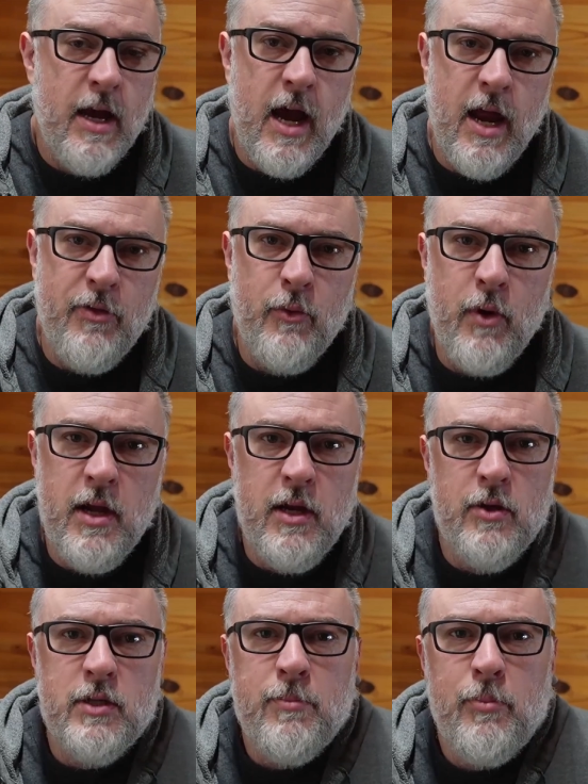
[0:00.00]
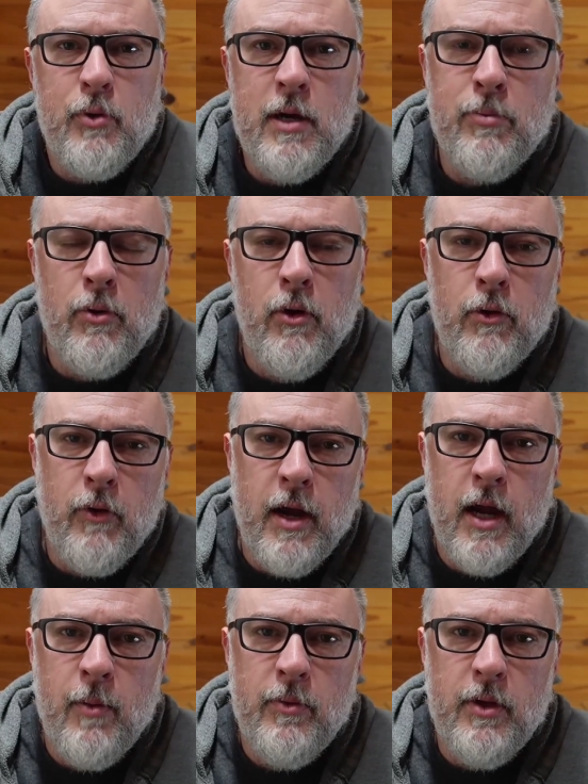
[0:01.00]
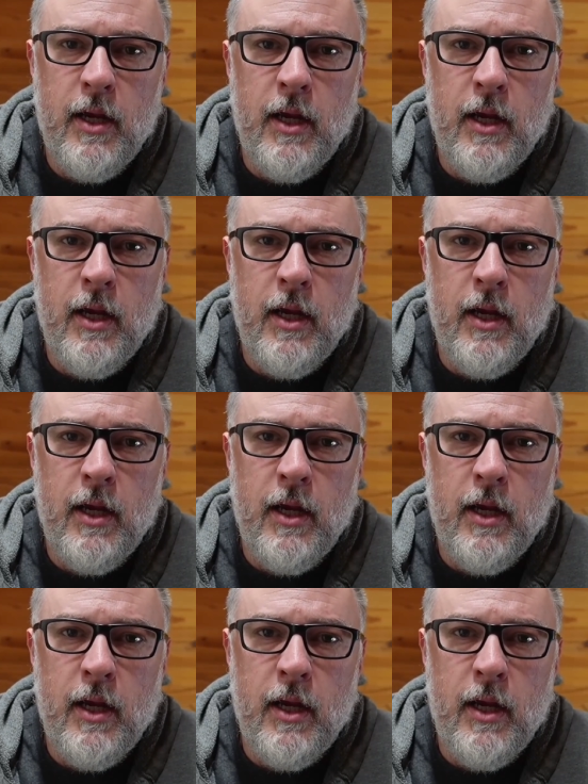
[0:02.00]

I had the radios pre-programmed,